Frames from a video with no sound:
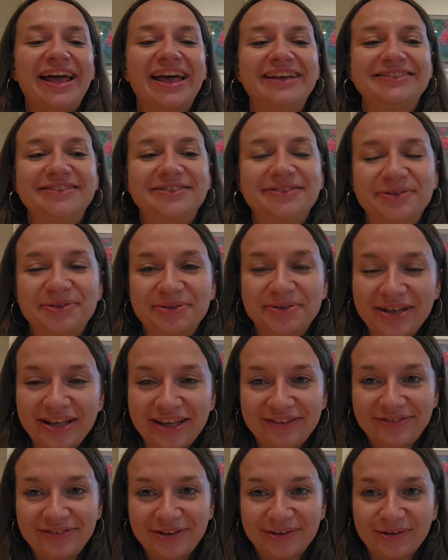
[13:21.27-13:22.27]
So
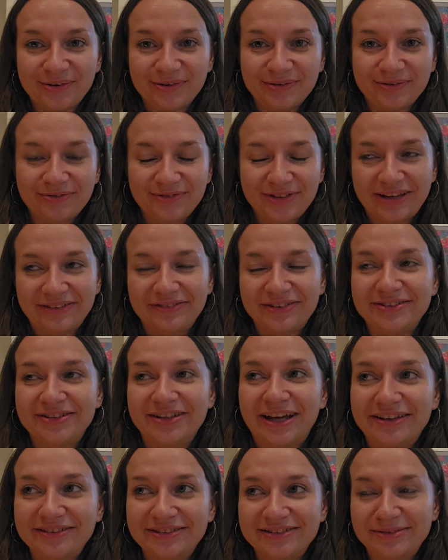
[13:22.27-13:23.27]
if you've never
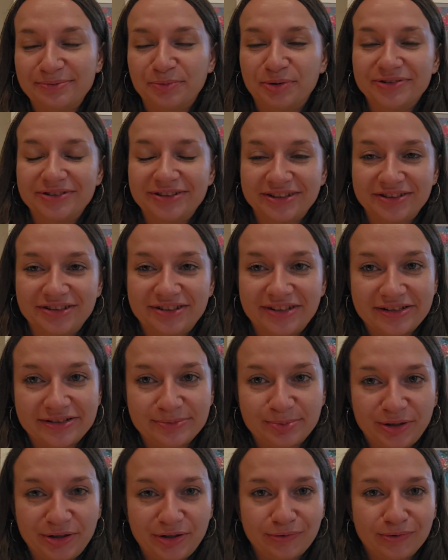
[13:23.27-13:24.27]
done a smalls
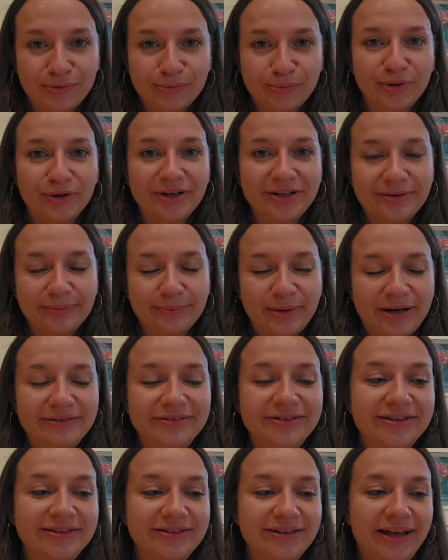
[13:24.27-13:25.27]
exchange, but you were worried
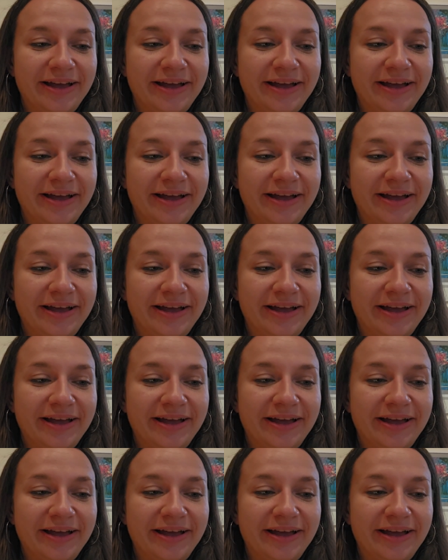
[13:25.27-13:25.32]
about it,